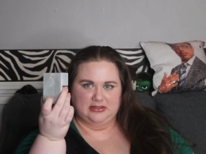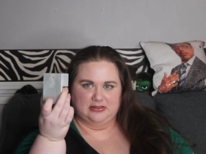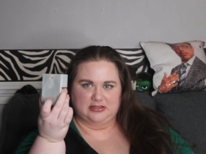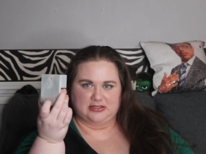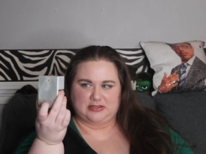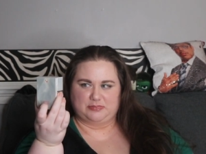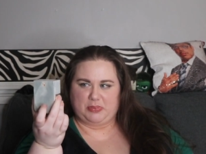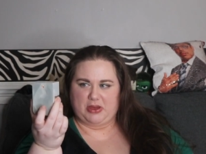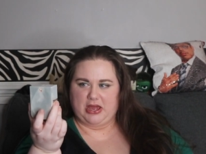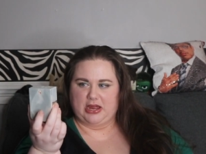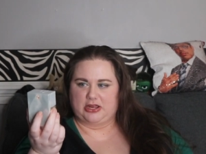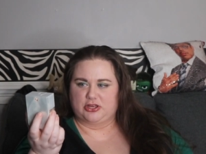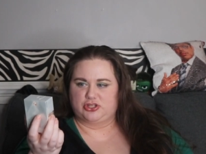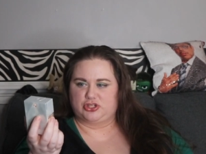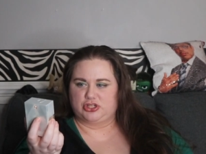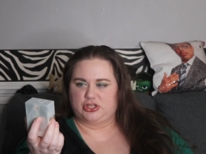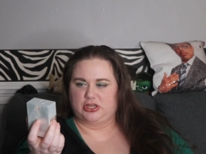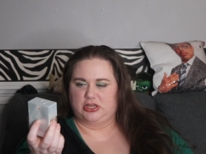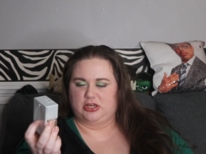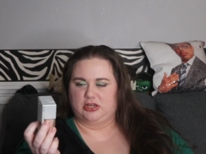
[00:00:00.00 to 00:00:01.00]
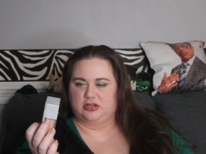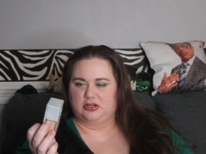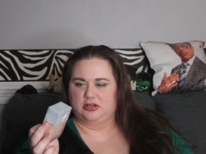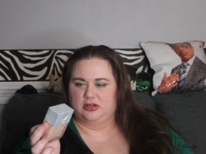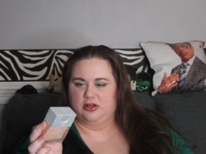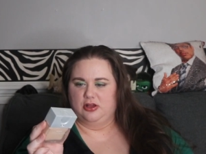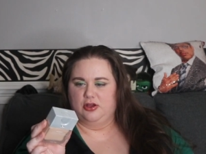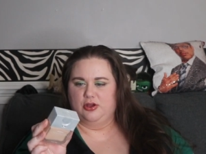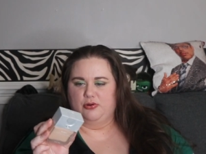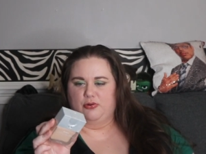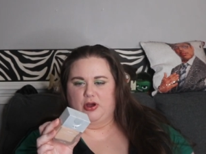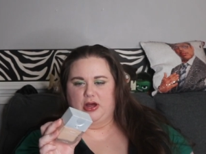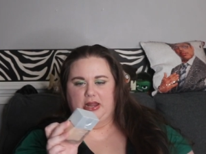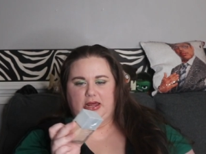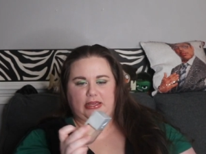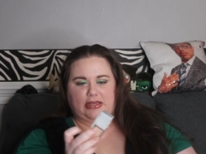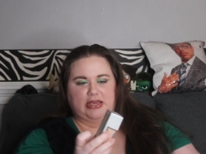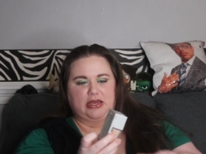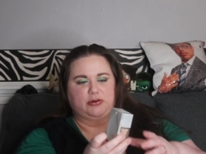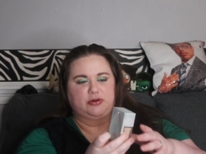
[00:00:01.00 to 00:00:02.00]
this packaging, well,
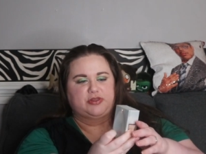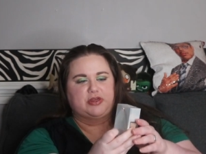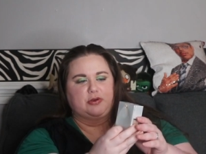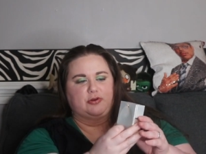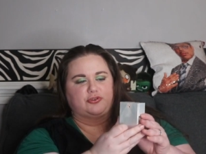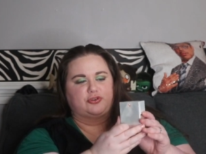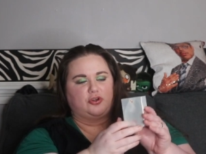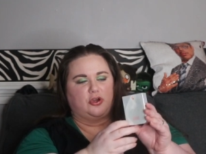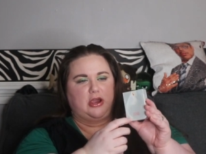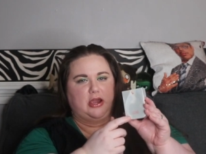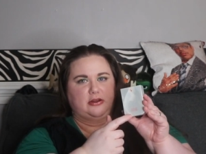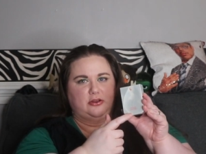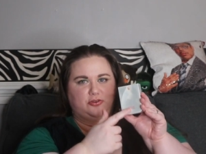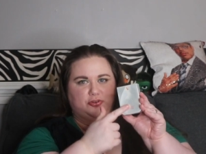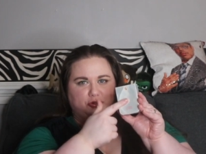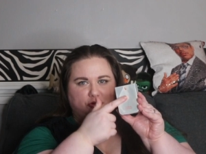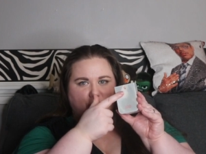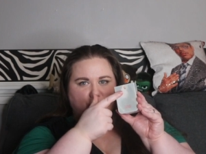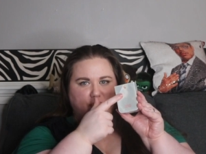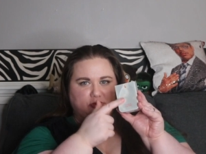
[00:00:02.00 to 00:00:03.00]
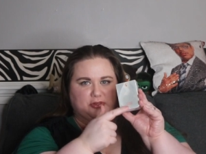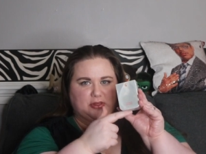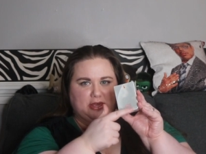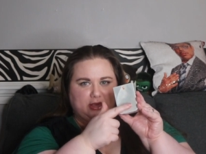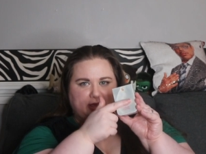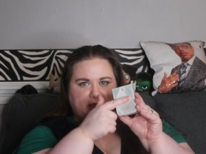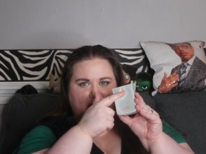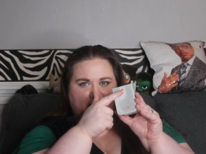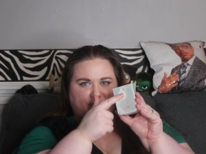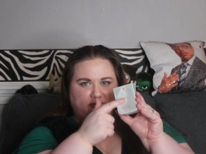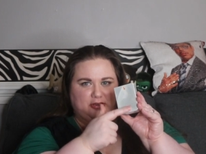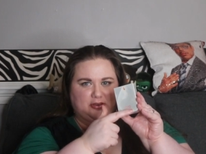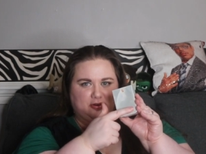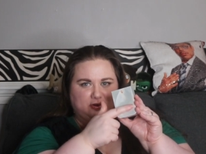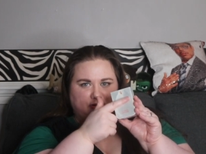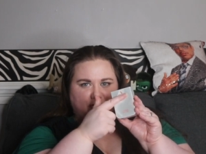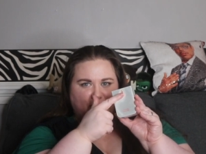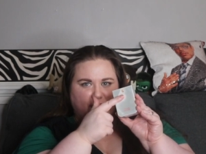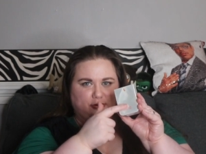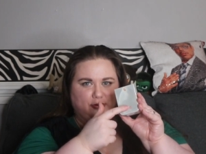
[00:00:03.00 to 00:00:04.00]
I get what they were trying to do with like having
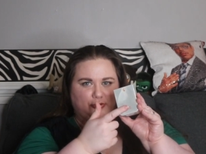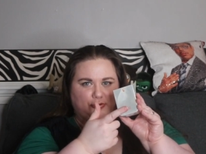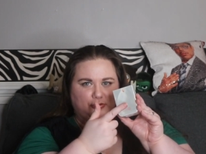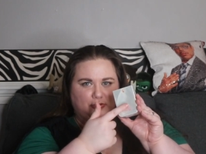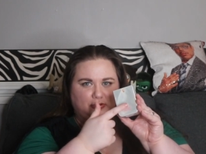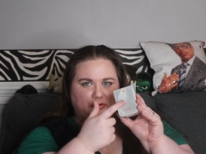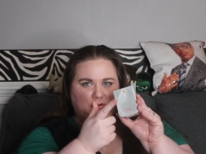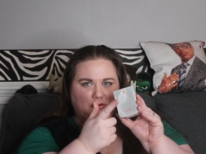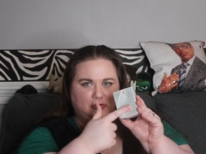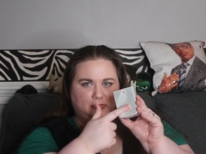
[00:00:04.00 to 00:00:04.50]
a little